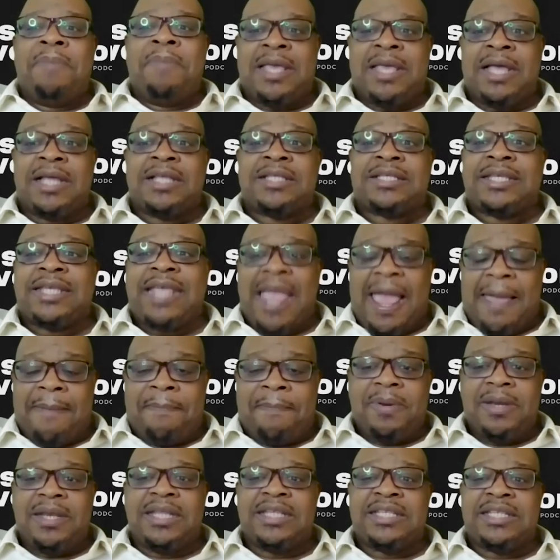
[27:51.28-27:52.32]
because
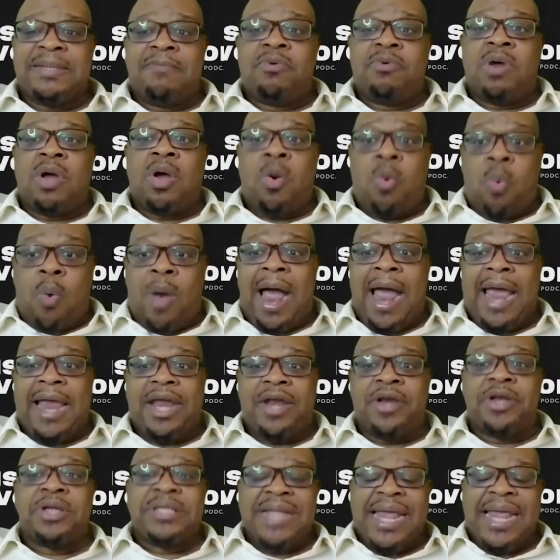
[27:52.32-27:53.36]
capitalism
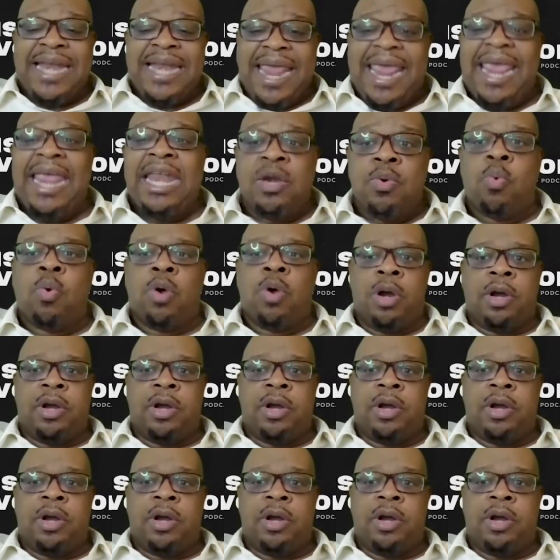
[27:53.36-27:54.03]
requires an N